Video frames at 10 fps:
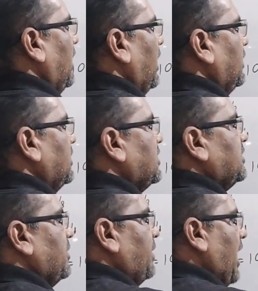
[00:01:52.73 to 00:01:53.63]
And this
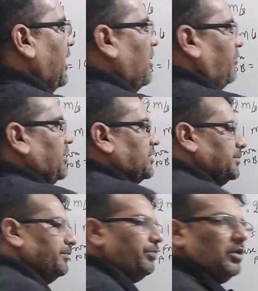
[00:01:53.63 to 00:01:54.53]
is the behind of
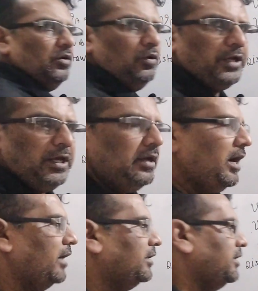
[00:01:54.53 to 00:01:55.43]
this.
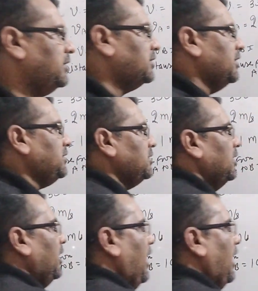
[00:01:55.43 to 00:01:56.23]
Okay, and the distance